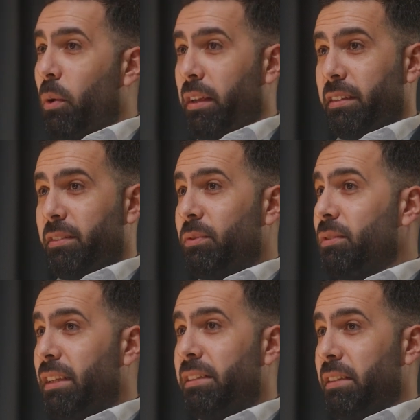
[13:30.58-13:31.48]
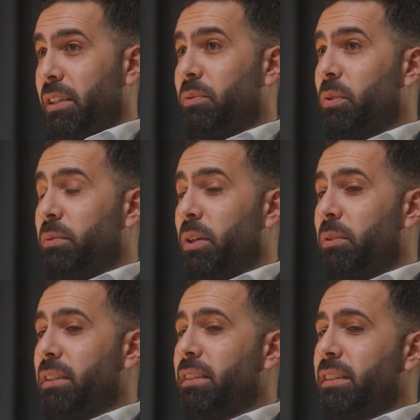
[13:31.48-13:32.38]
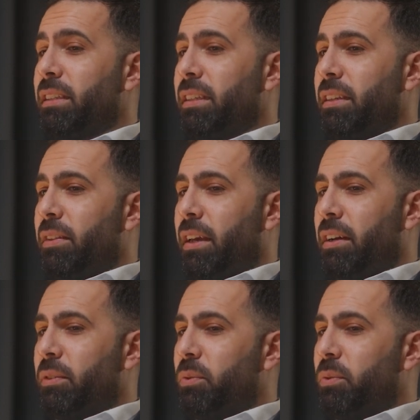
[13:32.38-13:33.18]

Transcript: one. Literally from day one. There are